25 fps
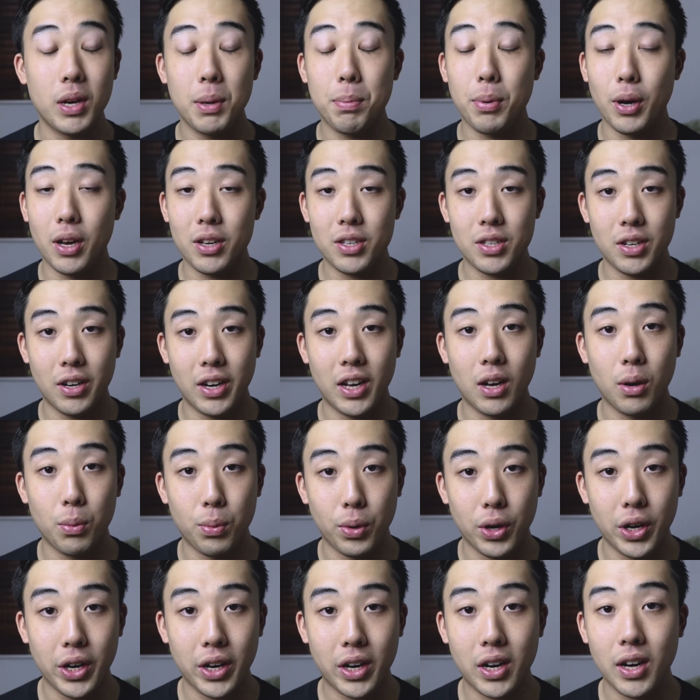me personally at
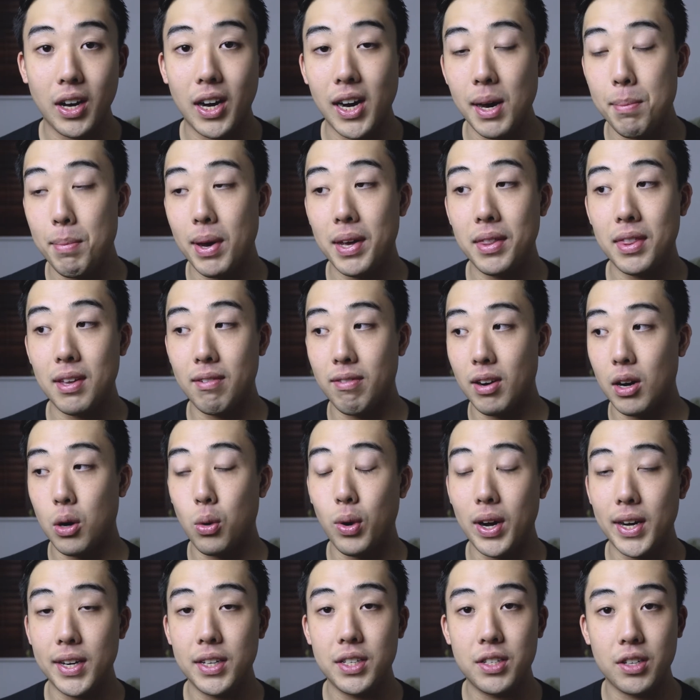work, I made the
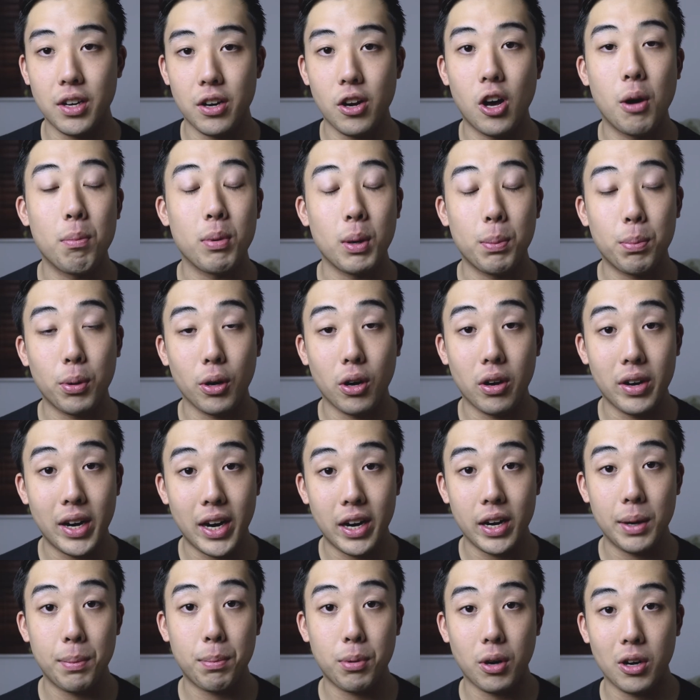request to not be put on
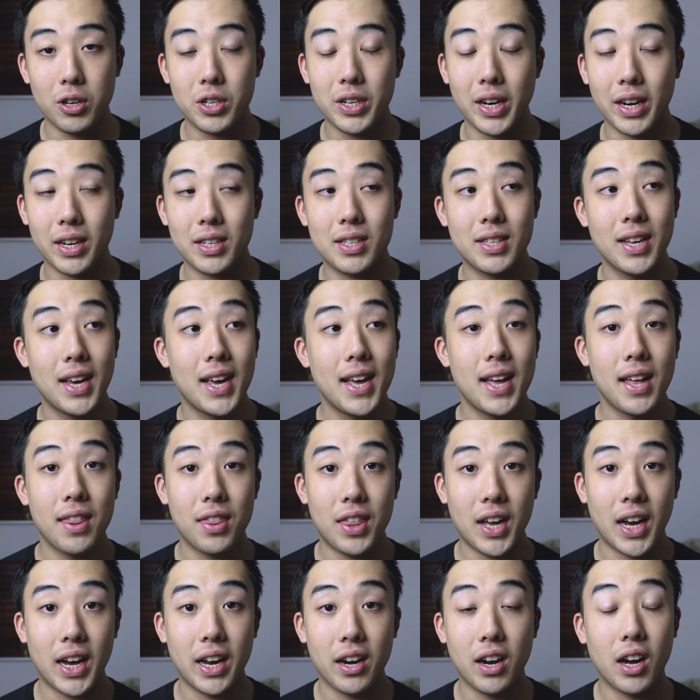any projects
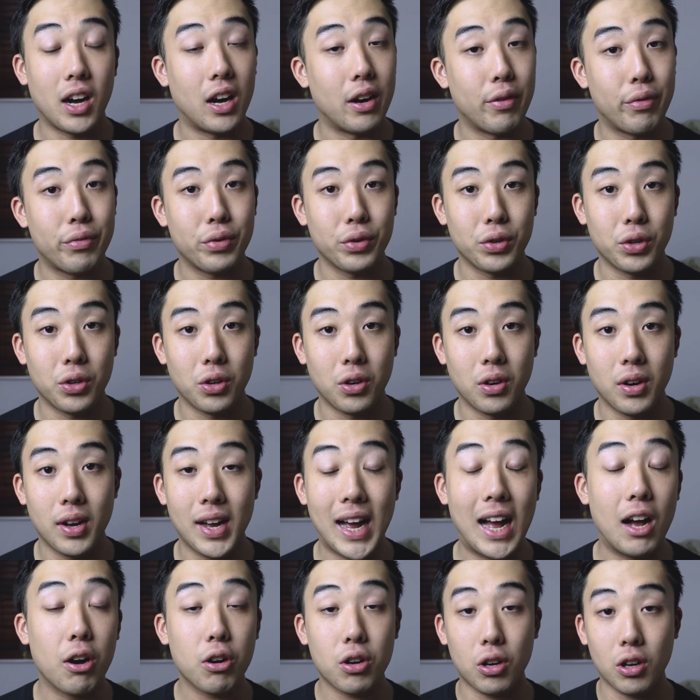that are for
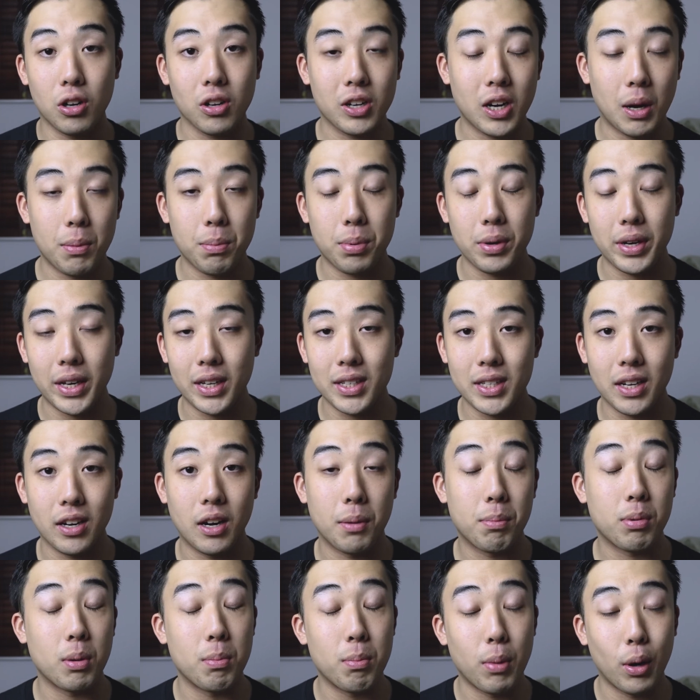alcohol companies and
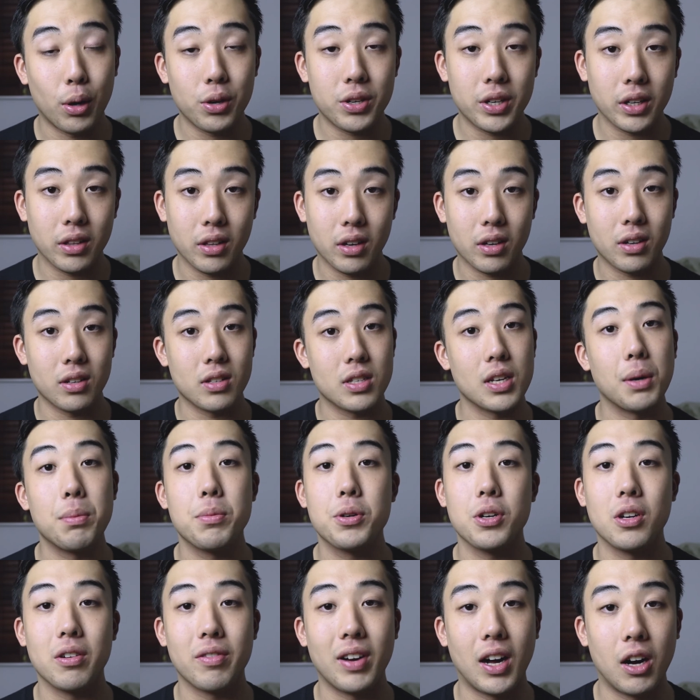are promoting the
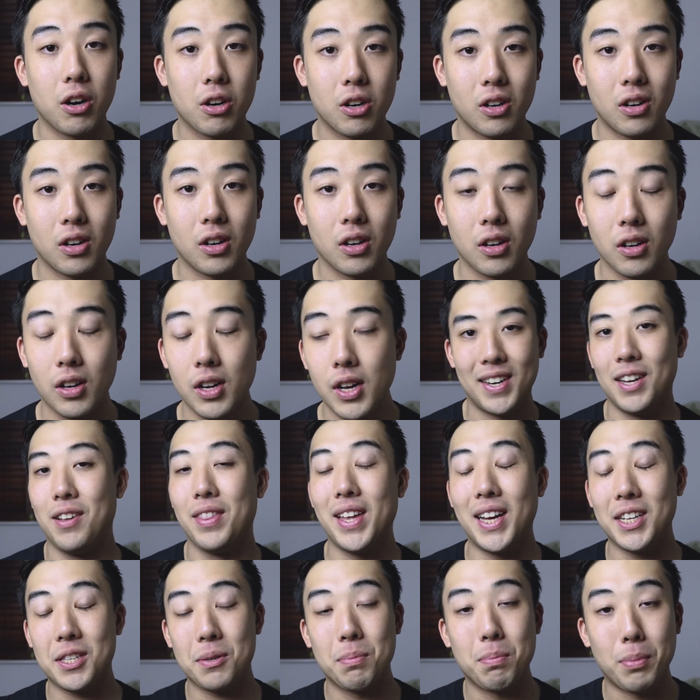consumption of alcohol. Now
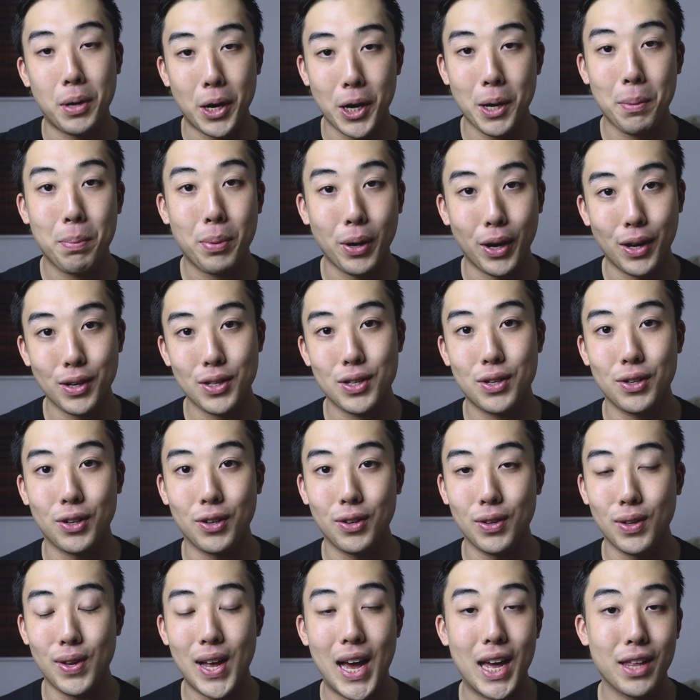that's my
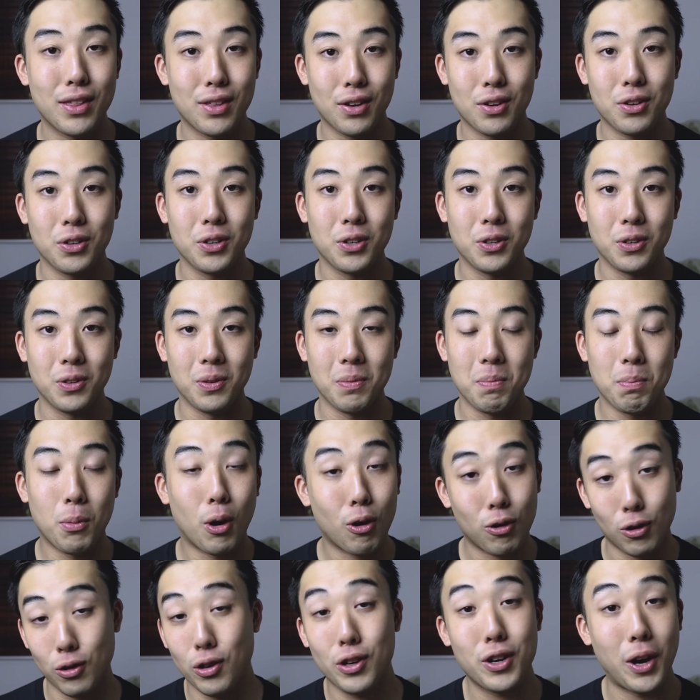personal ethical
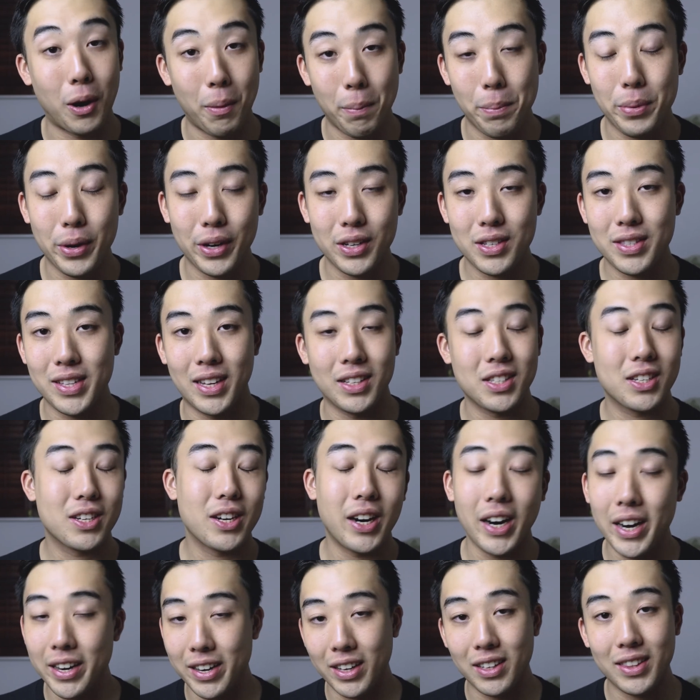moral compass that's
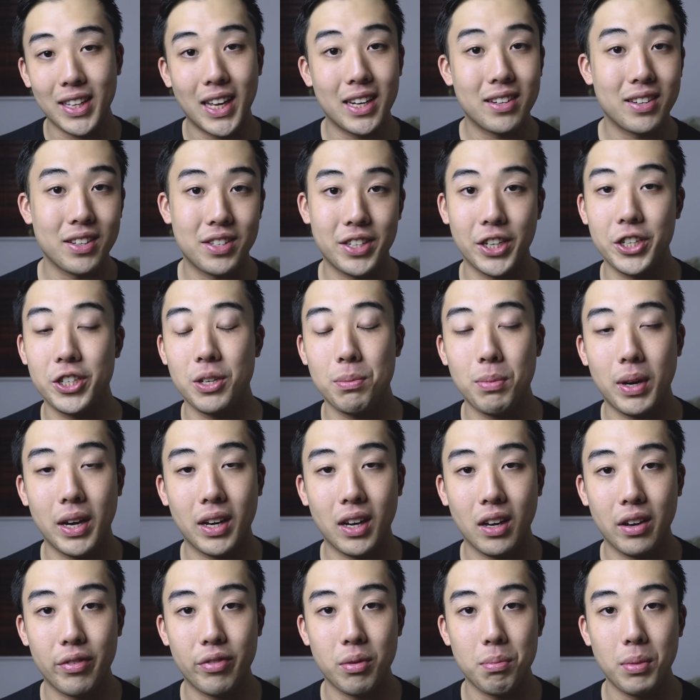guiding that decision
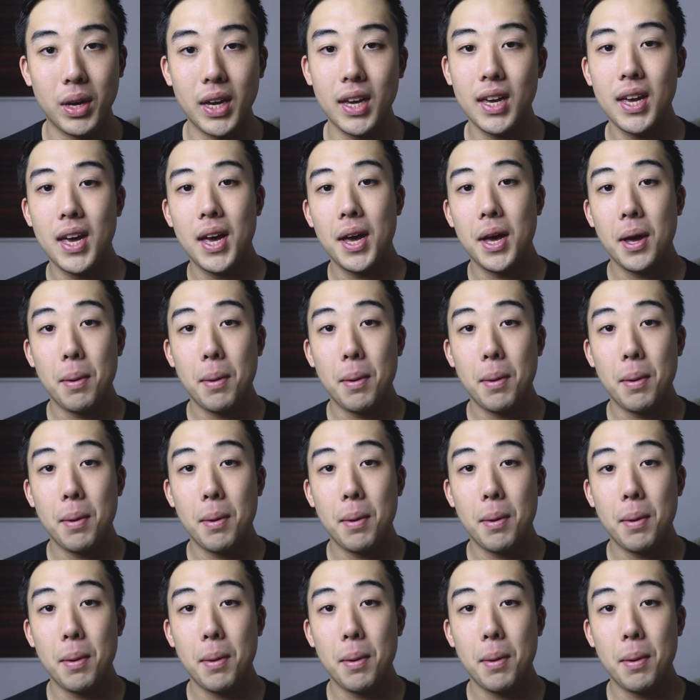making for me.